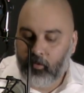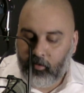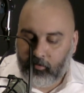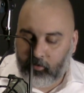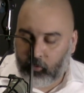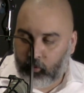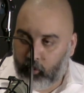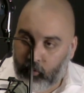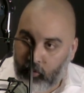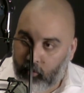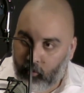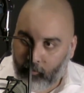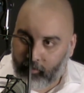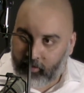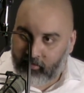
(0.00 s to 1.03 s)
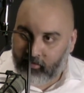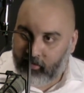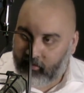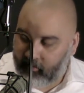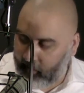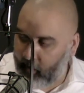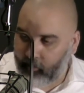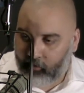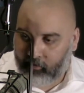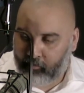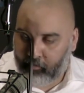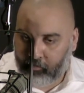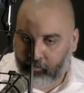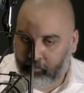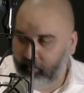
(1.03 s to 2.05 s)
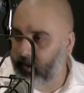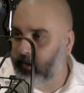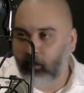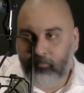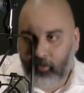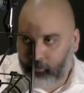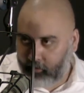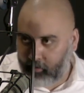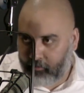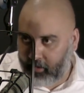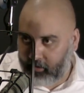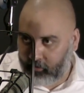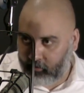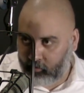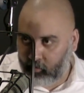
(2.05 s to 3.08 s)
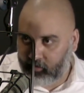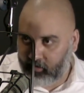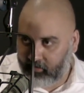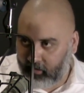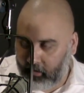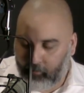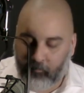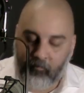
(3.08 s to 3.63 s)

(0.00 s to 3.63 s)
So you do your business, and there's plenty of other competitors, we'll just say.